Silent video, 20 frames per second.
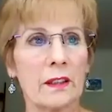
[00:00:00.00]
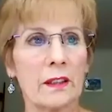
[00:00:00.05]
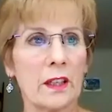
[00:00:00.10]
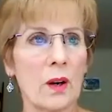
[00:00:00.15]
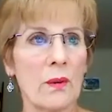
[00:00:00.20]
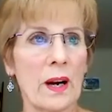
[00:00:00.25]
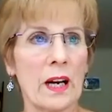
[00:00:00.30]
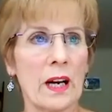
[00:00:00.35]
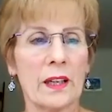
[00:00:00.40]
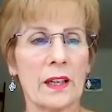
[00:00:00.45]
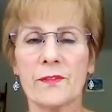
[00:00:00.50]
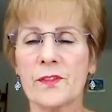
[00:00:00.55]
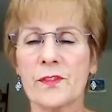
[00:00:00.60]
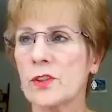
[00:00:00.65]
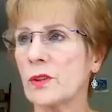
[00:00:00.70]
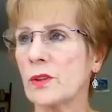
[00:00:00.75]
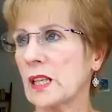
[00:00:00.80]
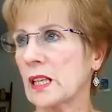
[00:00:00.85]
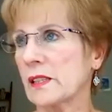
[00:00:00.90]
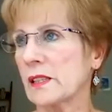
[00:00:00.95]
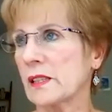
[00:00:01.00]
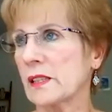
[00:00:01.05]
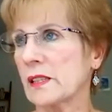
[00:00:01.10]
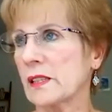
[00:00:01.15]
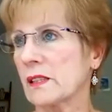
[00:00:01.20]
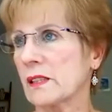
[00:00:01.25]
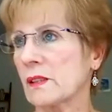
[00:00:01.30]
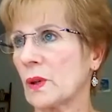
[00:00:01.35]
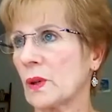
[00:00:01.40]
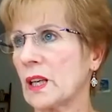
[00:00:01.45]
go out and have 2 glasses
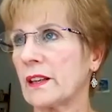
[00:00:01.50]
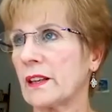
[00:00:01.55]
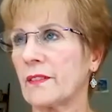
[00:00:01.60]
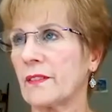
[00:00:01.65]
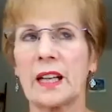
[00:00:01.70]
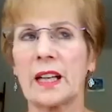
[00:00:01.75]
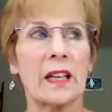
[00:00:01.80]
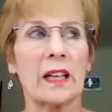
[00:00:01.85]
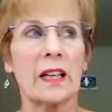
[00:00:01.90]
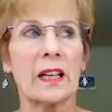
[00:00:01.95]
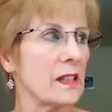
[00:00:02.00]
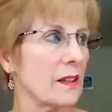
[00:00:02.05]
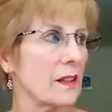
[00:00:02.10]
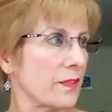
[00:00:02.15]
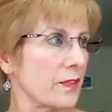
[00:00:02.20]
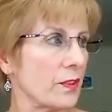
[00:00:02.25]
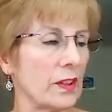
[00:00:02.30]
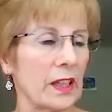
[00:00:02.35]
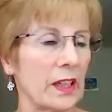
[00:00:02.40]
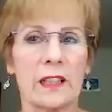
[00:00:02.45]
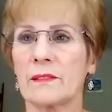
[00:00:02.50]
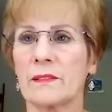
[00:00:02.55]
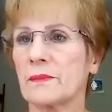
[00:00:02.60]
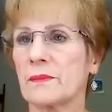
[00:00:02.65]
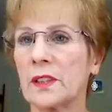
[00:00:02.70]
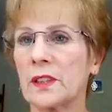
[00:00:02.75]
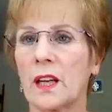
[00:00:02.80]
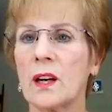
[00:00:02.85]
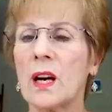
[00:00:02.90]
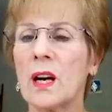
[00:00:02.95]
of wine, and then I'd have 3,
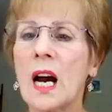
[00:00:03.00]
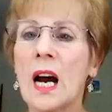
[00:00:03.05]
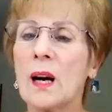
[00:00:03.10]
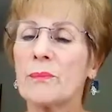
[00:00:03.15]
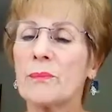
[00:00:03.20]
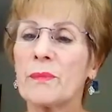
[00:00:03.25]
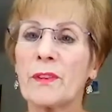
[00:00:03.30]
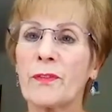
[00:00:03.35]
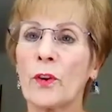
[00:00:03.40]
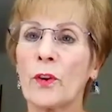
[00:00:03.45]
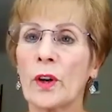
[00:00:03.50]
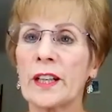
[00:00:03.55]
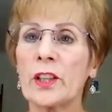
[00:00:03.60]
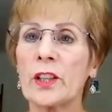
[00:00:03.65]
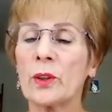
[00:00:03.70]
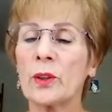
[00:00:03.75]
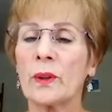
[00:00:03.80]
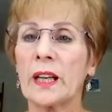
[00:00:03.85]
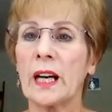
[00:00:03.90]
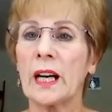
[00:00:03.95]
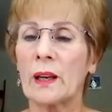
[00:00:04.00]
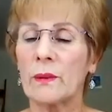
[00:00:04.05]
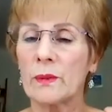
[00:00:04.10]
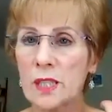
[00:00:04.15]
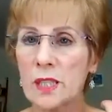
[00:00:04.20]
and before I knew it, I was